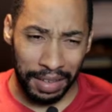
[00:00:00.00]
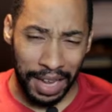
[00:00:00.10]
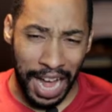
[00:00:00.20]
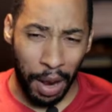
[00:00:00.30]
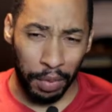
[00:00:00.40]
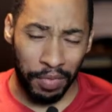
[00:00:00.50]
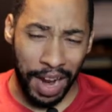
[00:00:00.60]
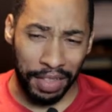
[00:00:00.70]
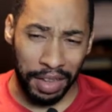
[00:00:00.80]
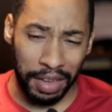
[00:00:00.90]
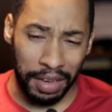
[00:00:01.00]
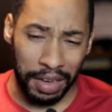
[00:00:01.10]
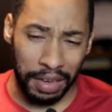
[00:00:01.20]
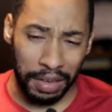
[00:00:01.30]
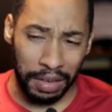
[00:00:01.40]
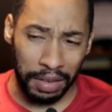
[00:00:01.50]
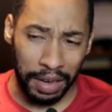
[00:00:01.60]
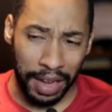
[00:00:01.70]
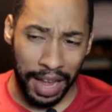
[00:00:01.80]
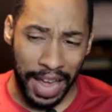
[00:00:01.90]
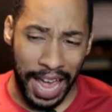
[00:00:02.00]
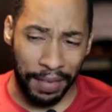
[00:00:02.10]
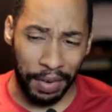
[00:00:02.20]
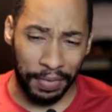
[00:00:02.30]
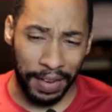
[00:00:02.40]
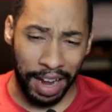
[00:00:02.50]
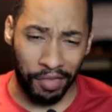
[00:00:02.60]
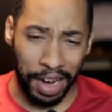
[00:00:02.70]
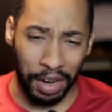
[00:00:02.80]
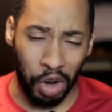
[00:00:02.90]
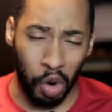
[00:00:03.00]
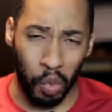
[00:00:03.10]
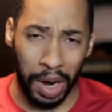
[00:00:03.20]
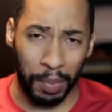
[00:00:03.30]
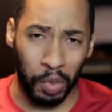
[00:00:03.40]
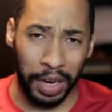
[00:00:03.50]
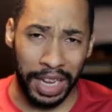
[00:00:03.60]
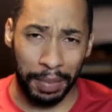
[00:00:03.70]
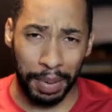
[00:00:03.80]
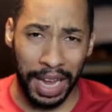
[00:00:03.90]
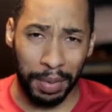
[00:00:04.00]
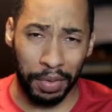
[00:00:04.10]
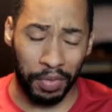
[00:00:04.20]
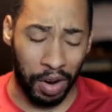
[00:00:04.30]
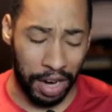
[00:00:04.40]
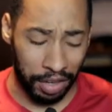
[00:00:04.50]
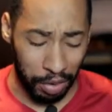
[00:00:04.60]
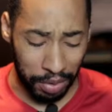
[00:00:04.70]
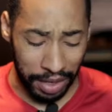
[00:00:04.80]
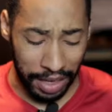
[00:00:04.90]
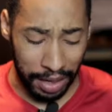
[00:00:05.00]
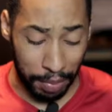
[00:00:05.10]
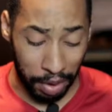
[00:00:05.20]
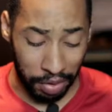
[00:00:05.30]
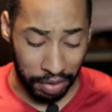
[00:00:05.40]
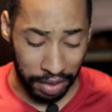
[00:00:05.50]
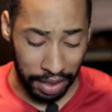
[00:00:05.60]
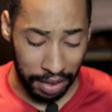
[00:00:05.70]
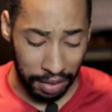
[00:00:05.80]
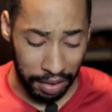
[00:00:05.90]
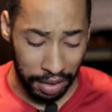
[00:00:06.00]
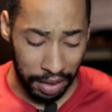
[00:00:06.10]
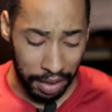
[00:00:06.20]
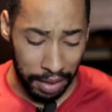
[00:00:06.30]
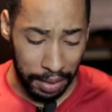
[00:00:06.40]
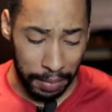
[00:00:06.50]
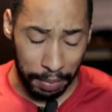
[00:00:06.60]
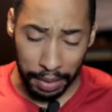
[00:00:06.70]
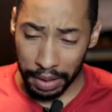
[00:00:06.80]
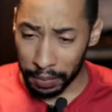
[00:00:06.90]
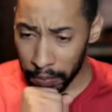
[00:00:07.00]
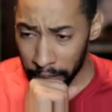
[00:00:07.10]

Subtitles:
I would rather have a flat rate of knowing what I'm going to get paid before I do the gig personally, but